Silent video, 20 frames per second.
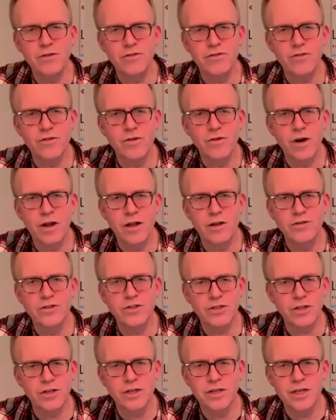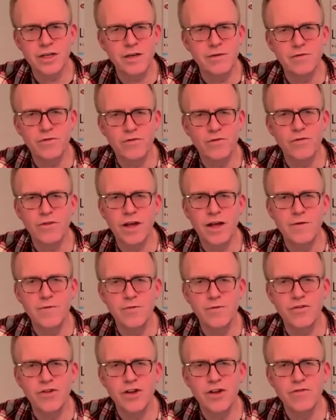So, and I'm just going to keep
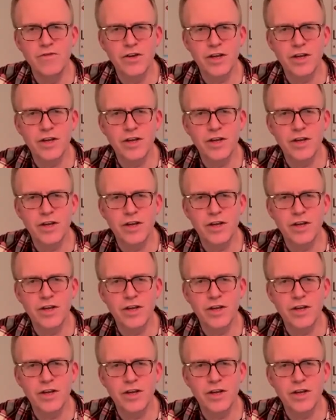seeing if